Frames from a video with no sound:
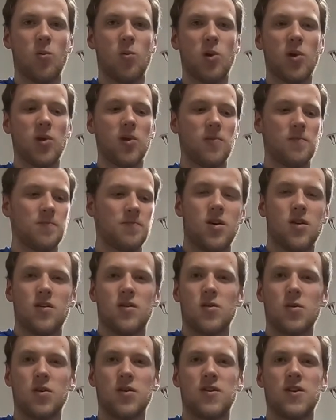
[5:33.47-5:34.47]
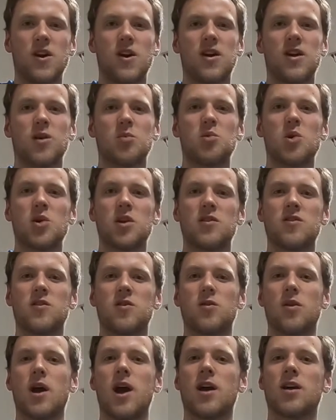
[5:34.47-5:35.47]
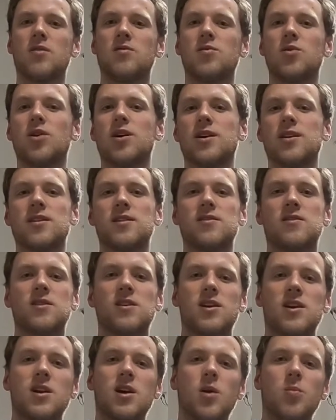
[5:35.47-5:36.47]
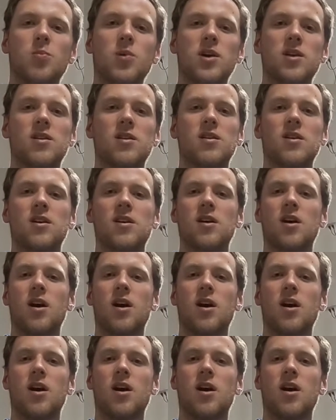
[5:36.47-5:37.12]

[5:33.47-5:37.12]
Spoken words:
But so what it's talking about is your lack of willingness to get up and